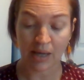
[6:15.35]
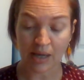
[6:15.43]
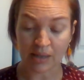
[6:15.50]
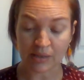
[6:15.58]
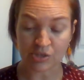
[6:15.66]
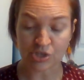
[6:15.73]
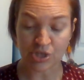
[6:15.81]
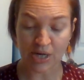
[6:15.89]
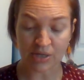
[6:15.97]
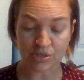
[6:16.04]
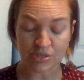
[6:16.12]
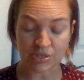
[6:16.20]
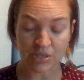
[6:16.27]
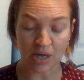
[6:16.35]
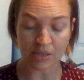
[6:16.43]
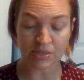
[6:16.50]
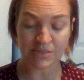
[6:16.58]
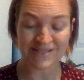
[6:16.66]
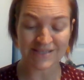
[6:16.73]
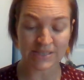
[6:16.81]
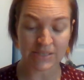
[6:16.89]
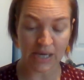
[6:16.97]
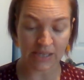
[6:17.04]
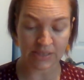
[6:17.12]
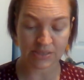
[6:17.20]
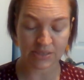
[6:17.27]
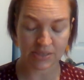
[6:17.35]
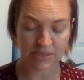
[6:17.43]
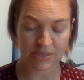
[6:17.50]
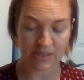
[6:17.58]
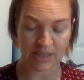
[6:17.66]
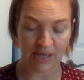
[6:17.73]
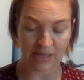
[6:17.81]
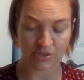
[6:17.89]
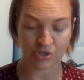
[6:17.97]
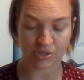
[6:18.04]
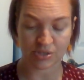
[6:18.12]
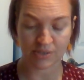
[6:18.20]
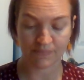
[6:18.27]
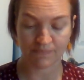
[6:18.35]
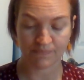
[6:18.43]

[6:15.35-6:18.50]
and the chairs tucked tight to the edges.